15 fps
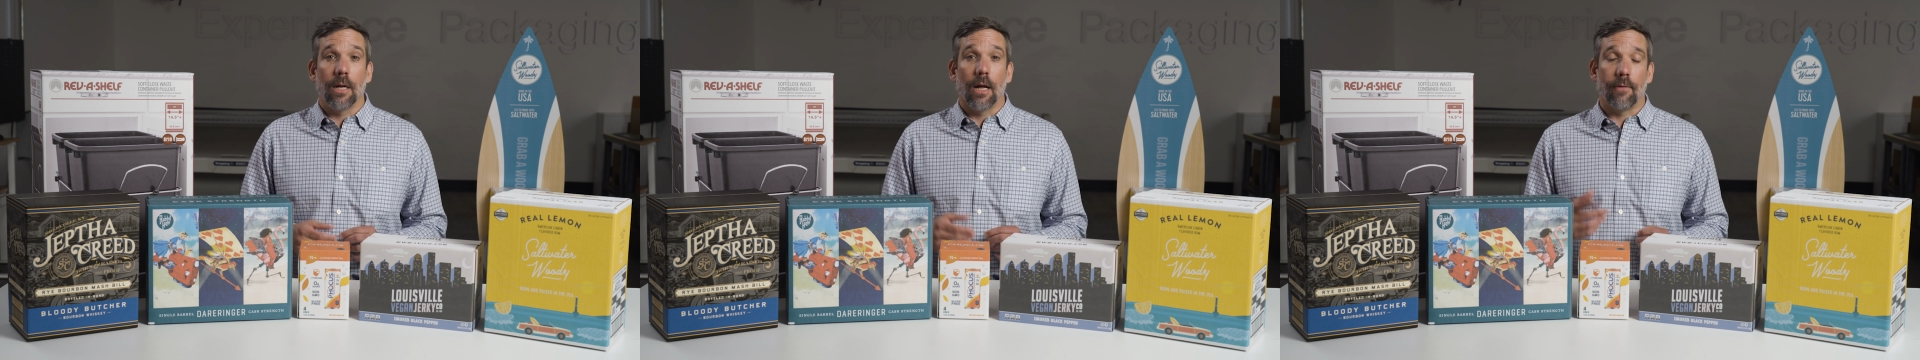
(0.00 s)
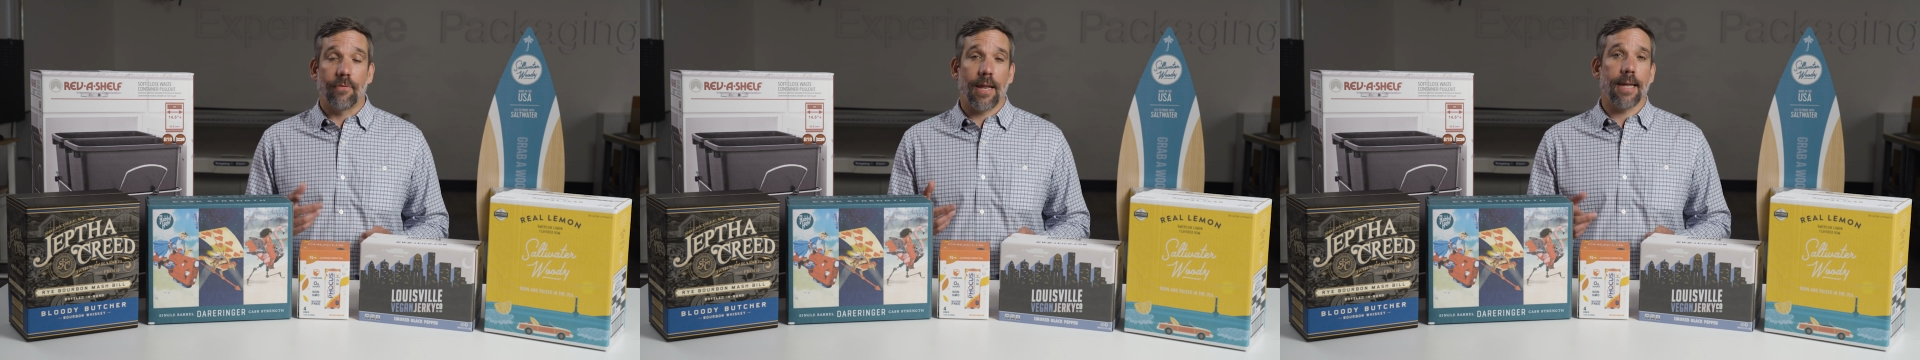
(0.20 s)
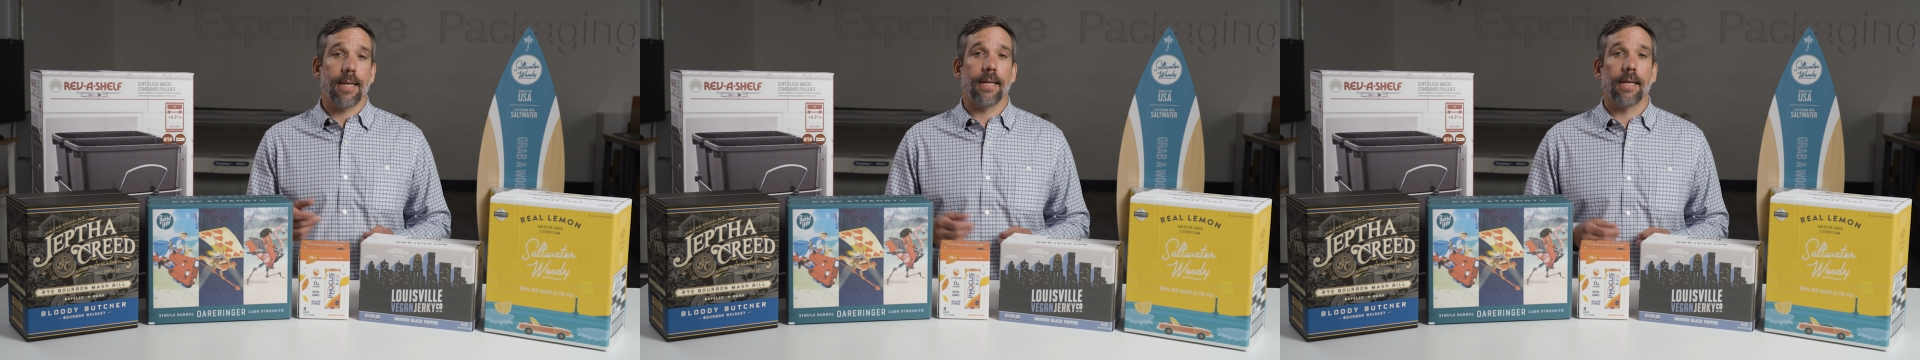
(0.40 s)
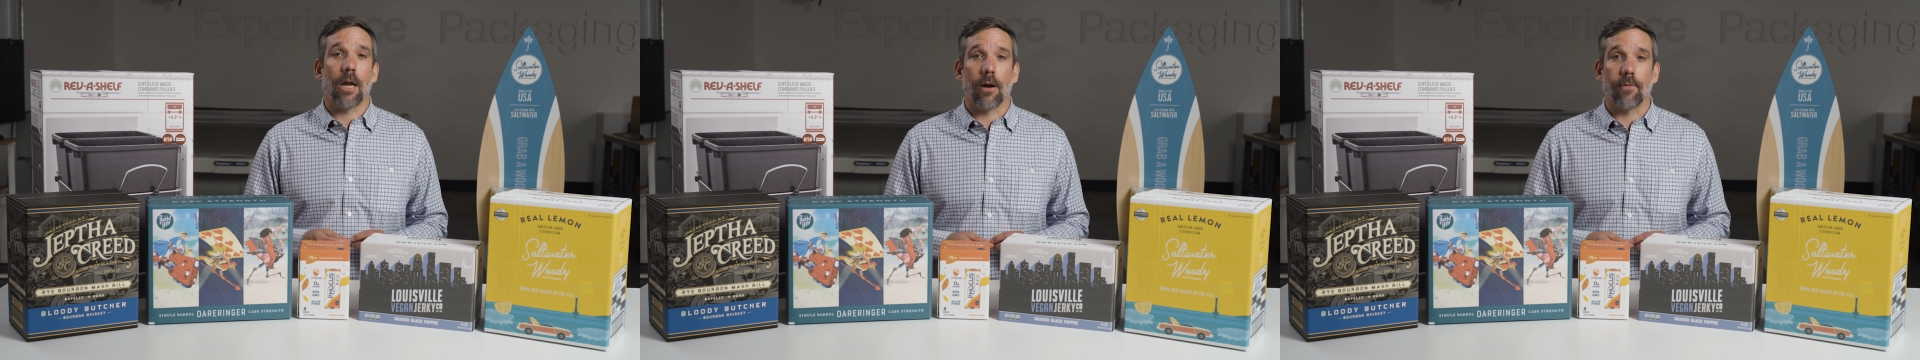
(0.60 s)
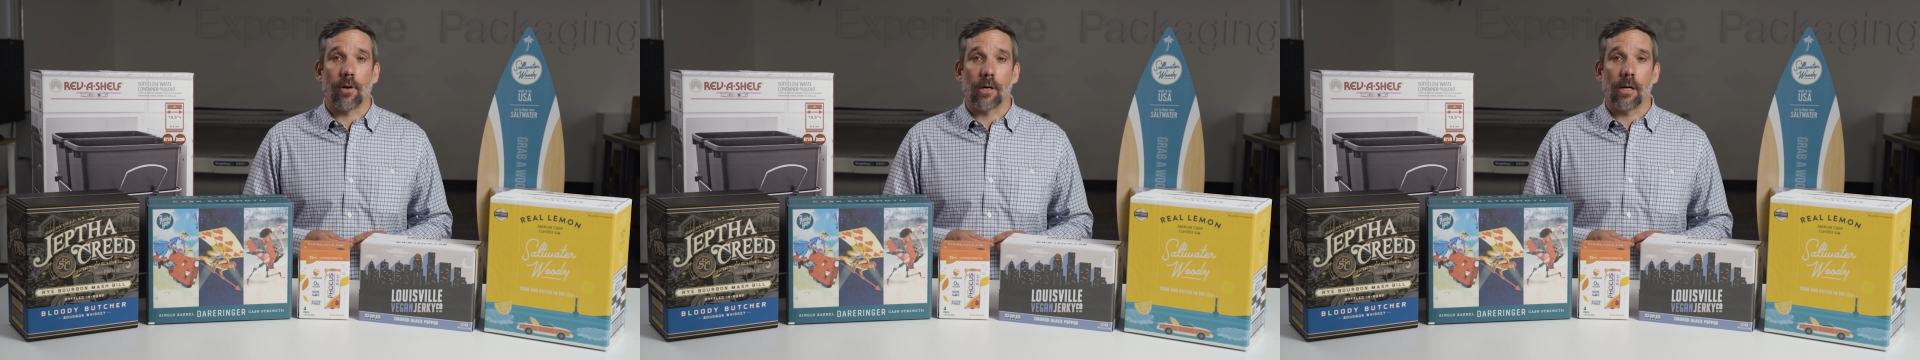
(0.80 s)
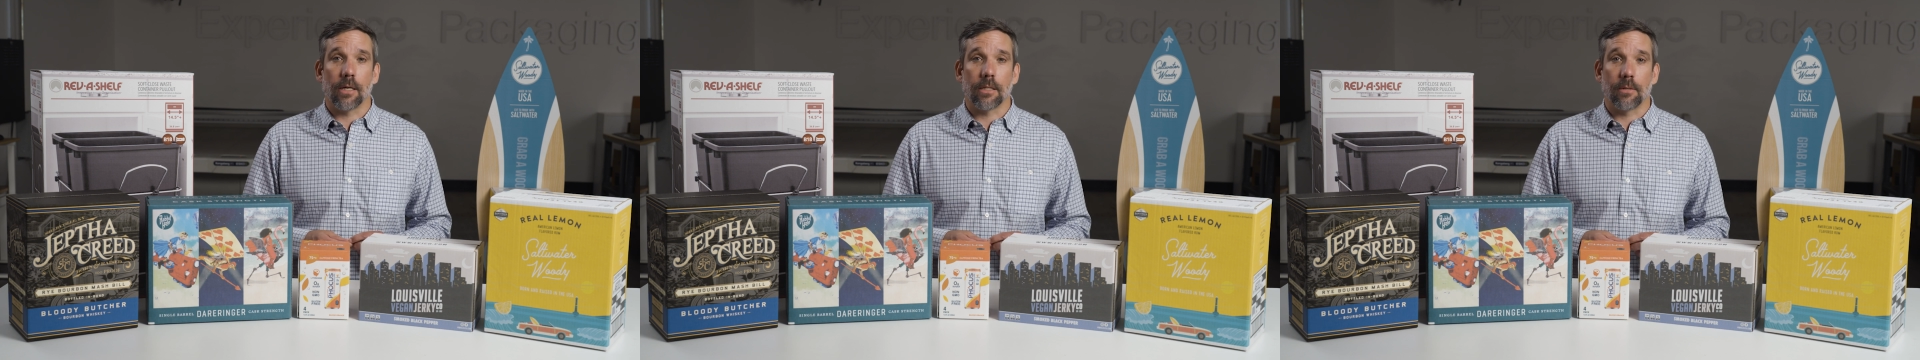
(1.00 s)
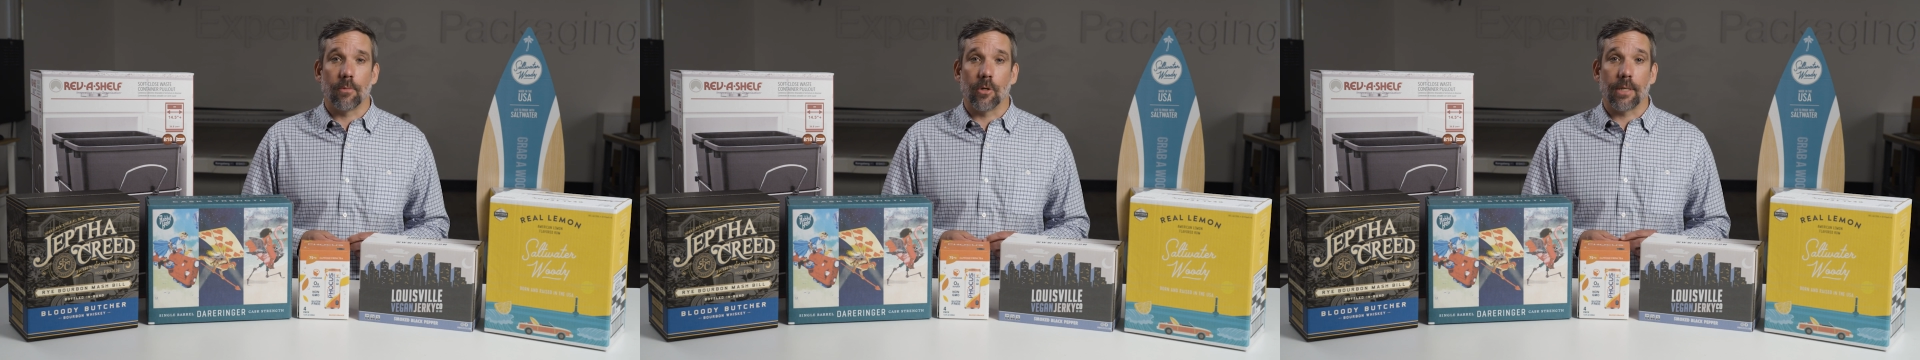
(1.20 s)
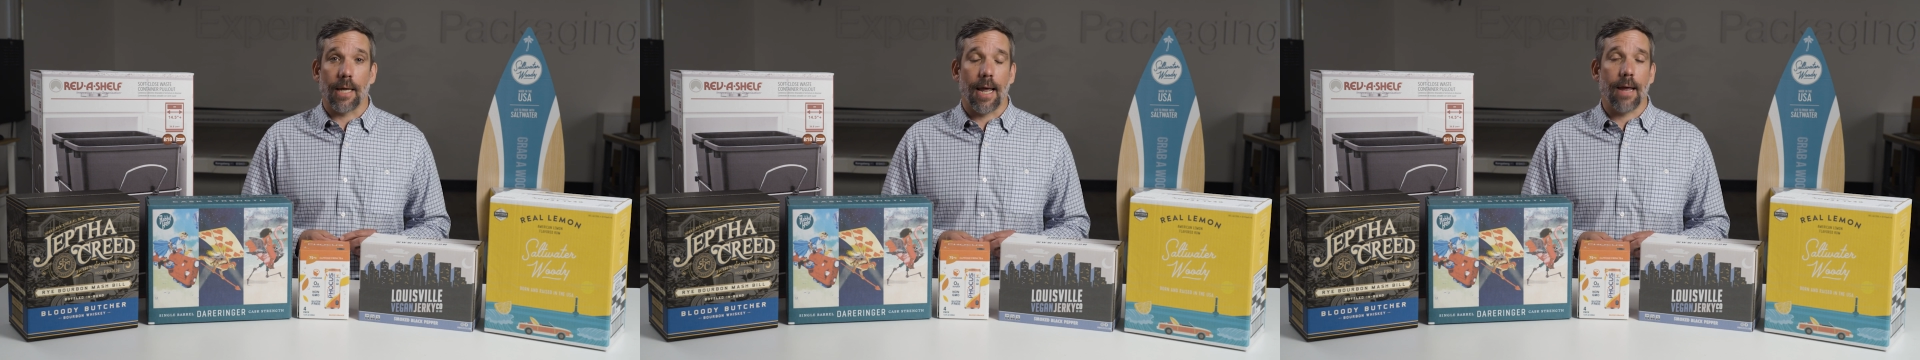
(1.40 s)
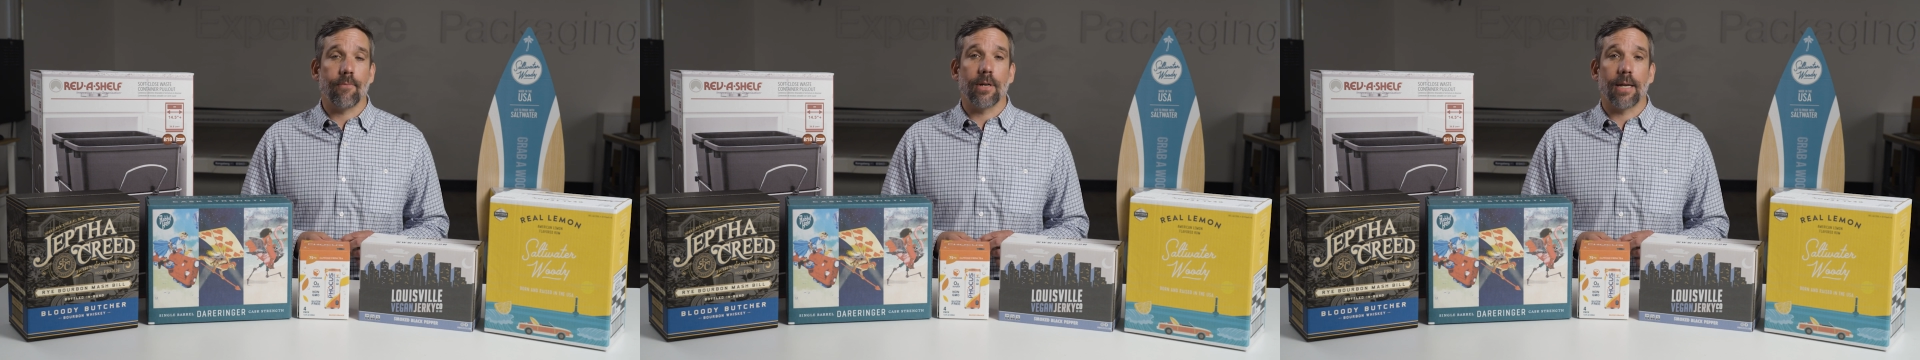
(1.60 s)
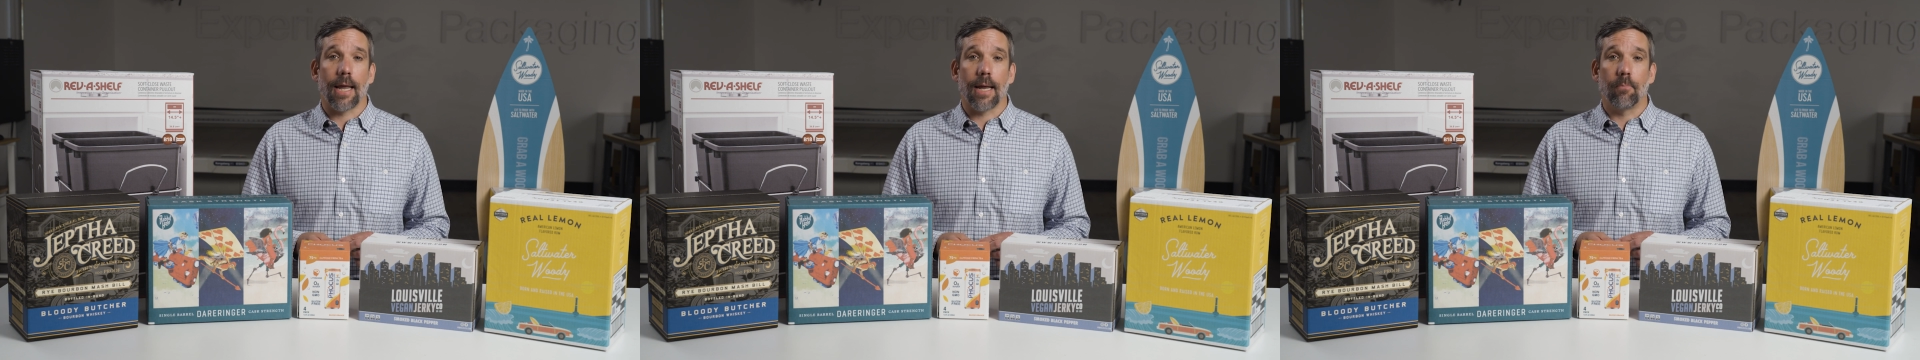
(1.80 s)
of taking care of our customers'
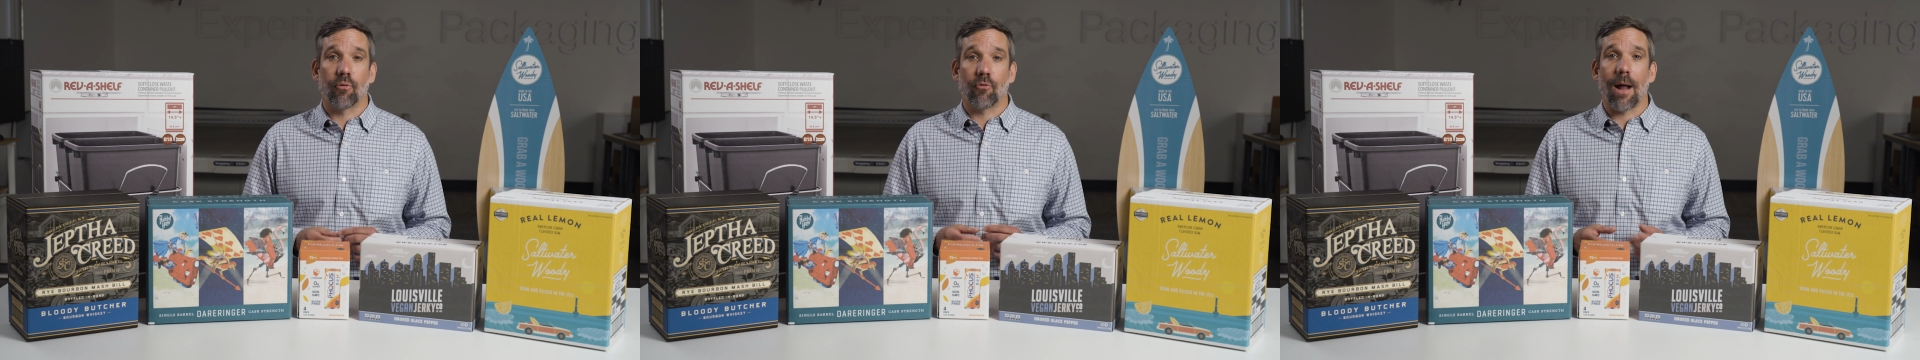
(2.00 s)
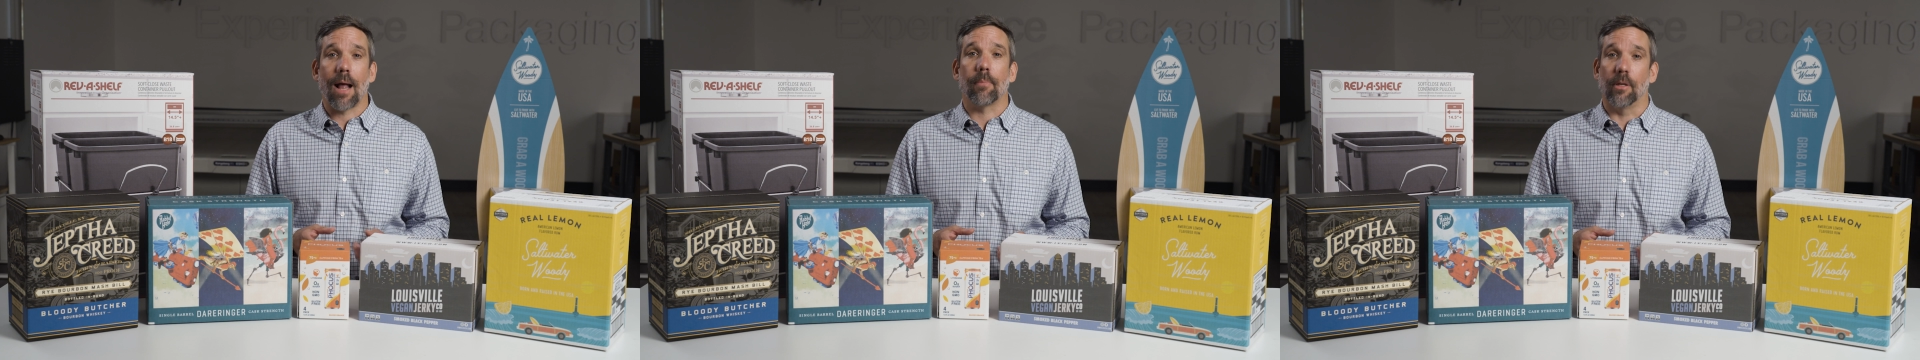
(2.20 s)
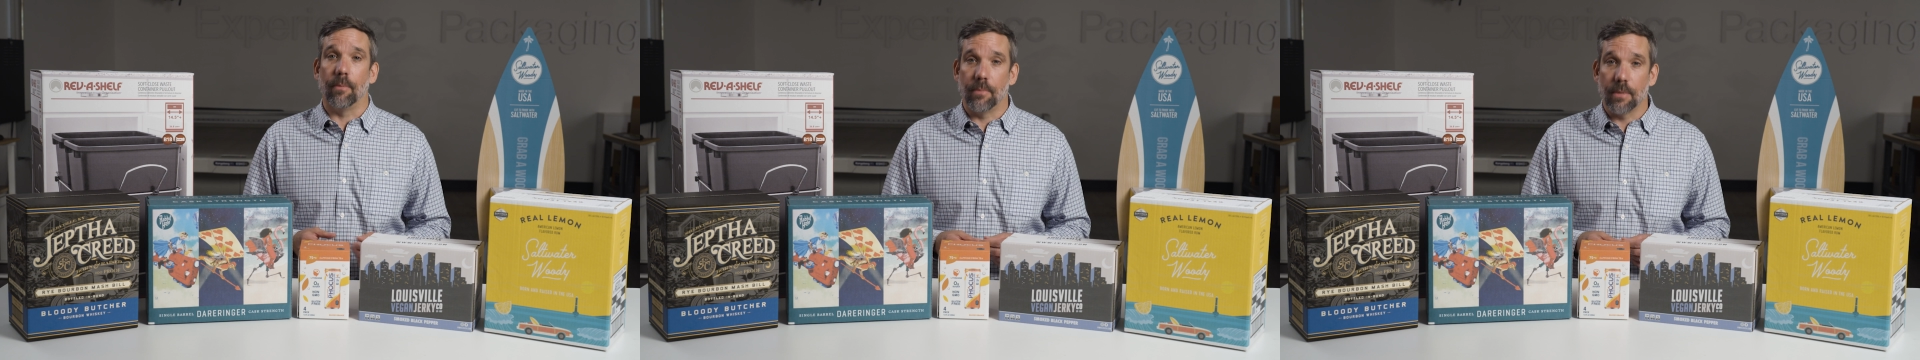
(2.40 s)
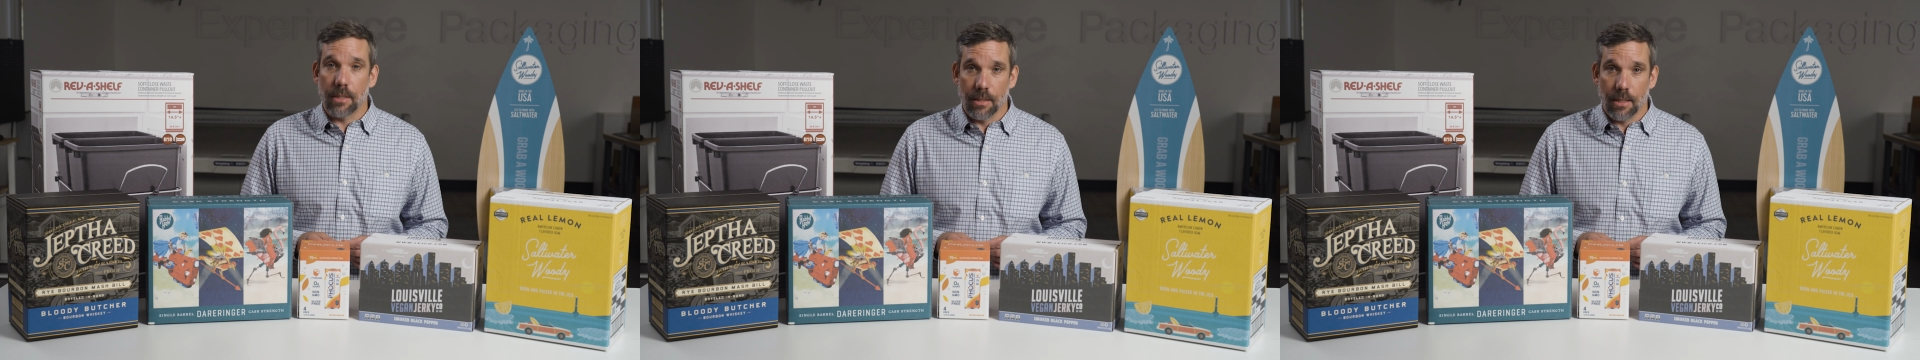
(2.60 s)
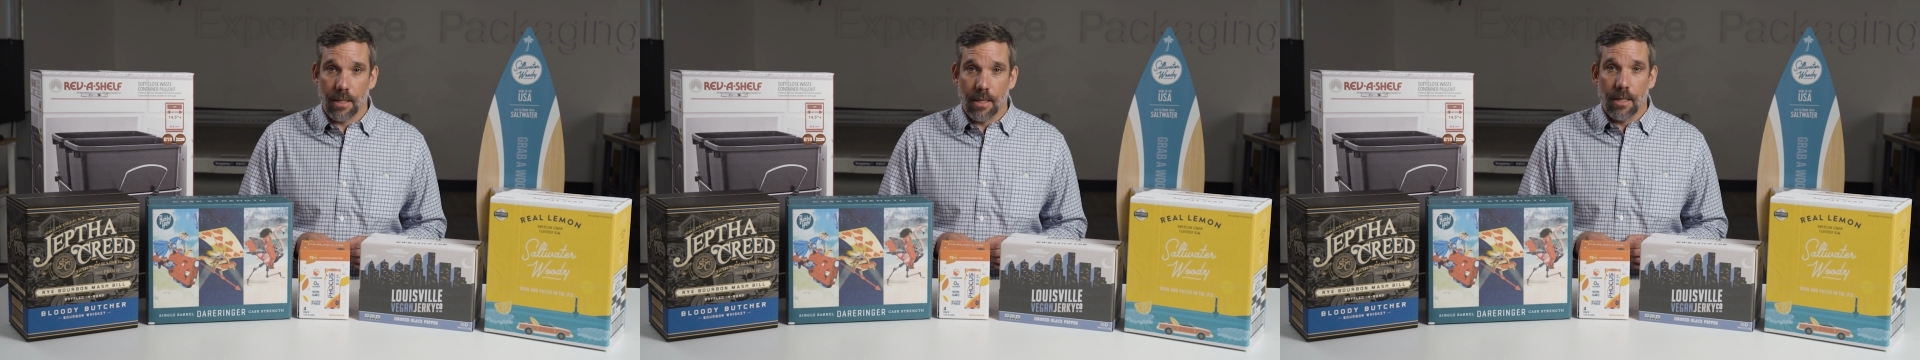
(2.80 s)
everyday problems